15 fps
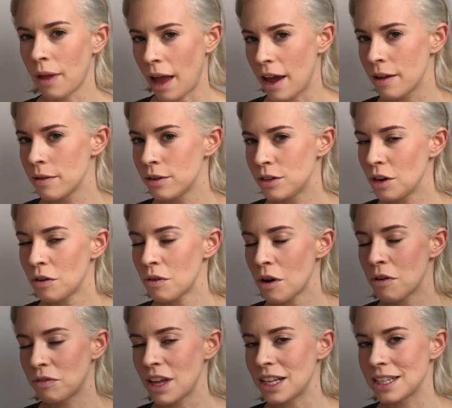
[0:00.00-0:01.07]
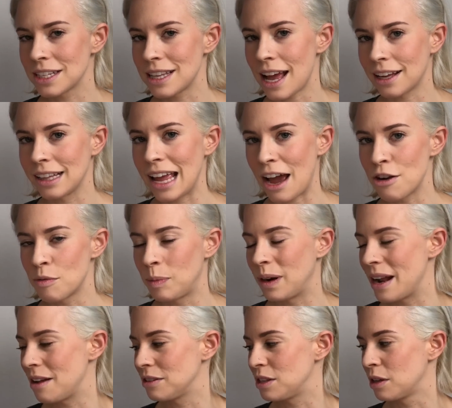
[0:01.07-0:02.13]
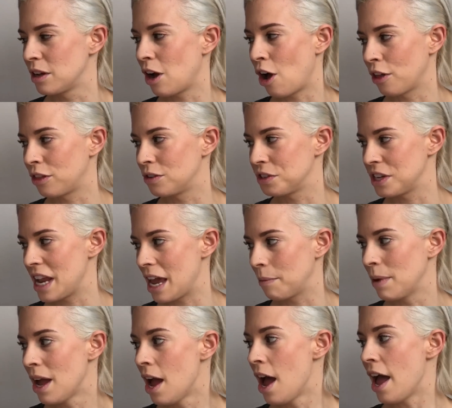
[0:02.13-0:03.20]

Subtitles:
I don't know if that's exactly how you pronounce the author's name.